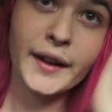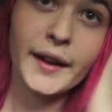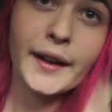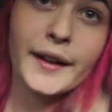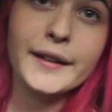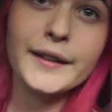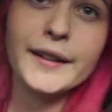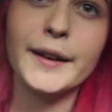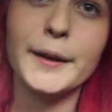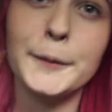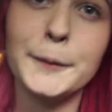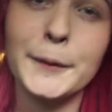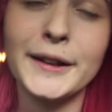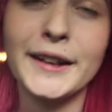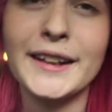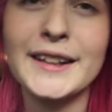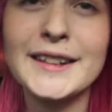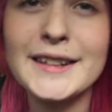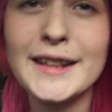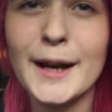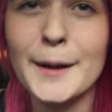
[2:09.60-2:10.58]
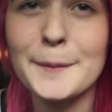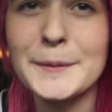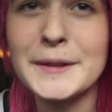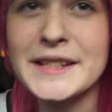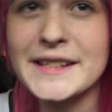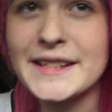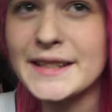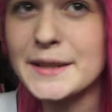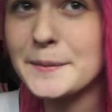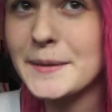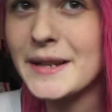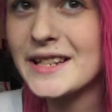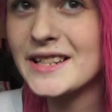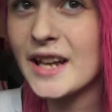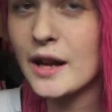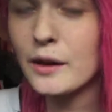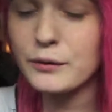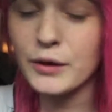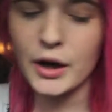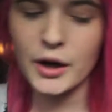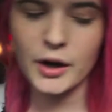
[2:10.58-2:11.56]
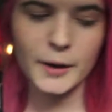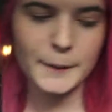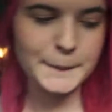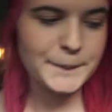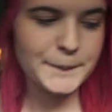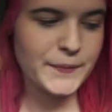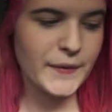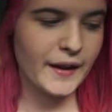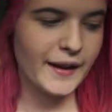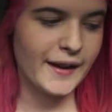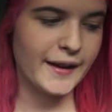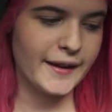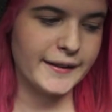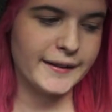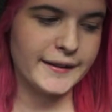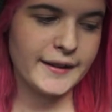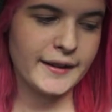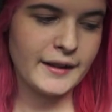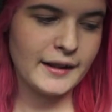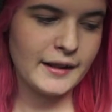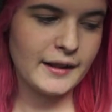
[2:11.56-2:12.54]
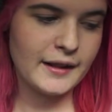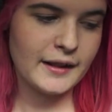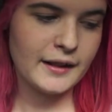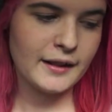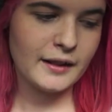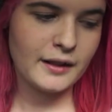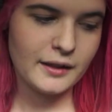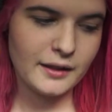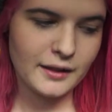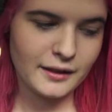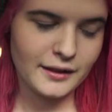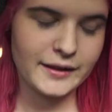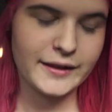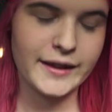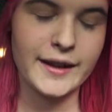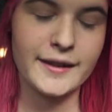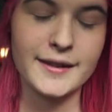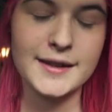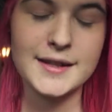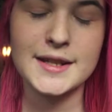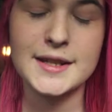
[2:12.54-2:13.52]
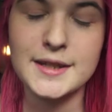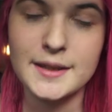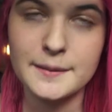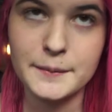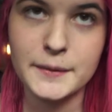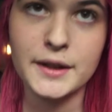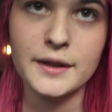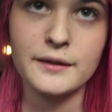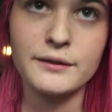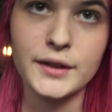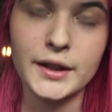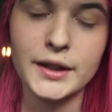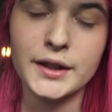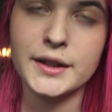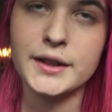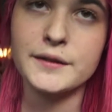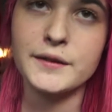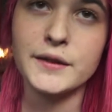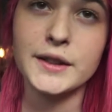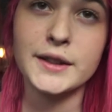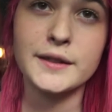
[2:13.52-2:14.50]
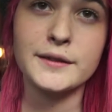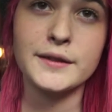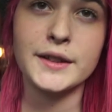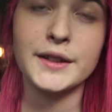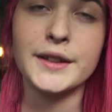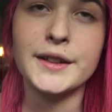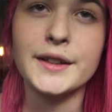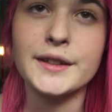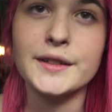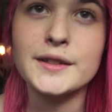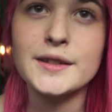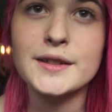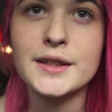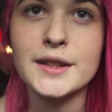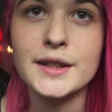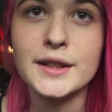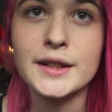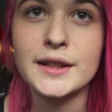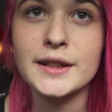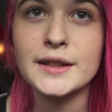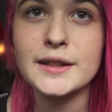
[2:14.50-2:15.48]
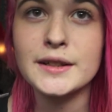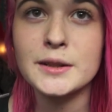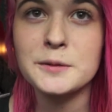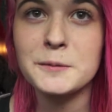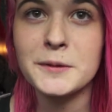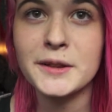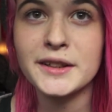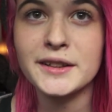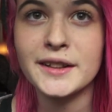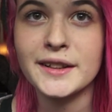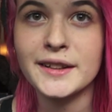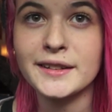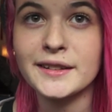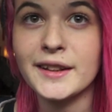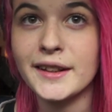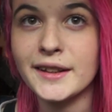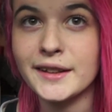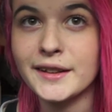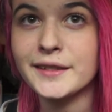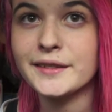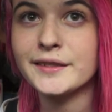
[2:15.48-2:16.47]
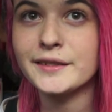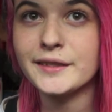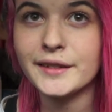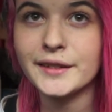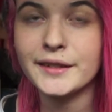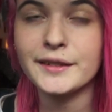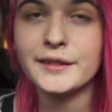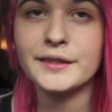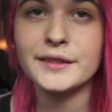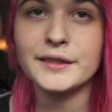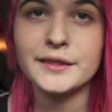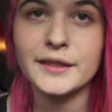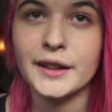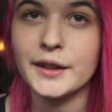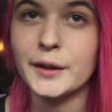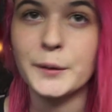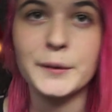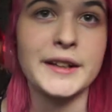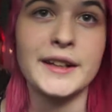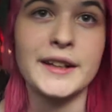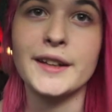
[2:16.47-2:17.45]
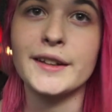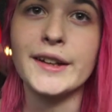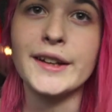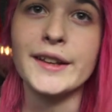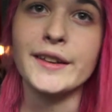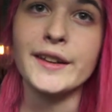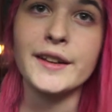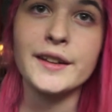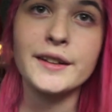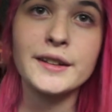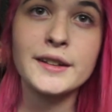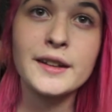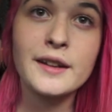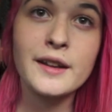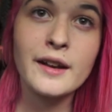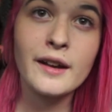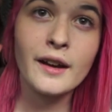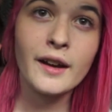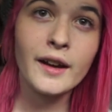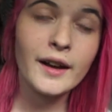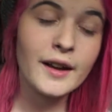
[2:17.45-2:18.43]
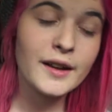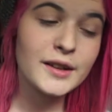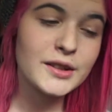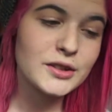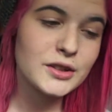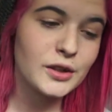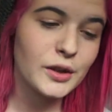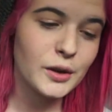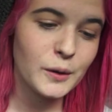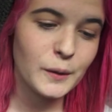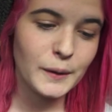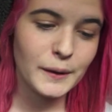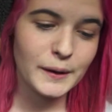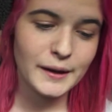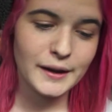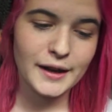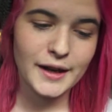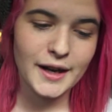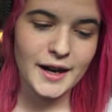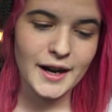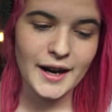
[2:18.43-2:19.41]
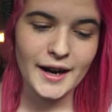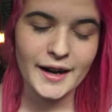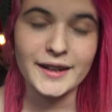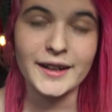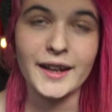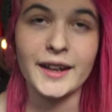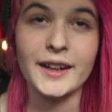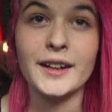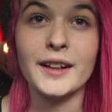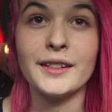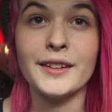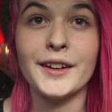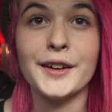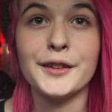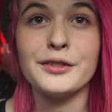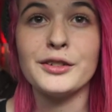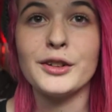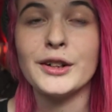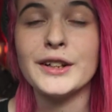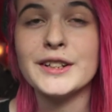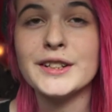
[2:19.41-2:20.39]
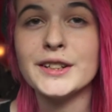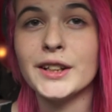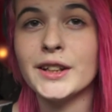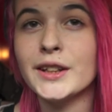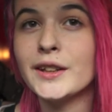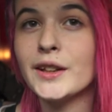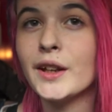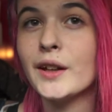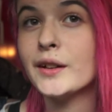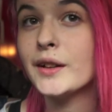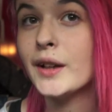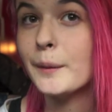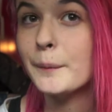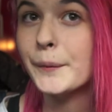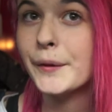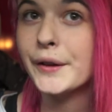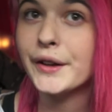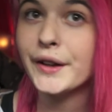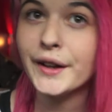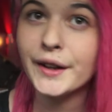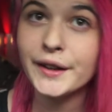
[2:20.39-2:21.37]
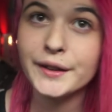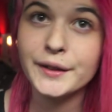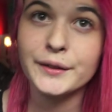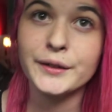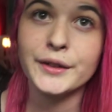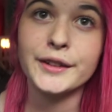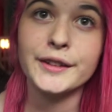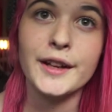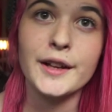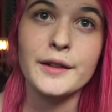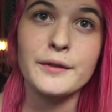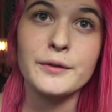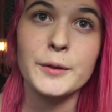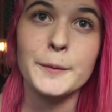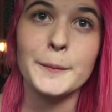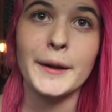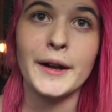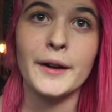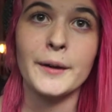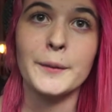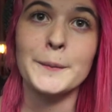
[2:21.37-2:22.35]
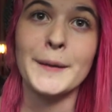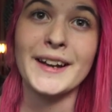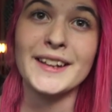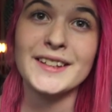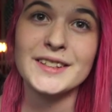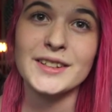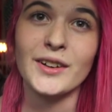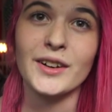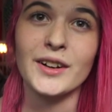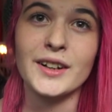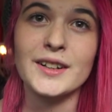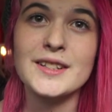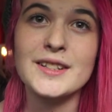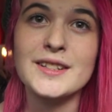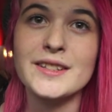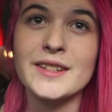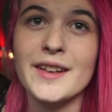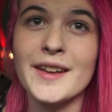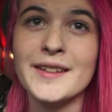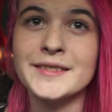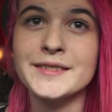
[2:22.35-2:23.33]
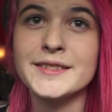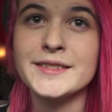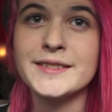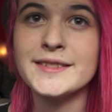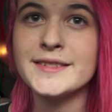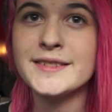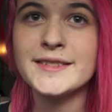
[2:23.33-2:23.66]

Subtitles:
And now my next topic is going to be self-harm, and again, this is something very, very, very serious to me, and I don't take it lightly. So I get a lot of questions on Tumblr and in real life about my scars, and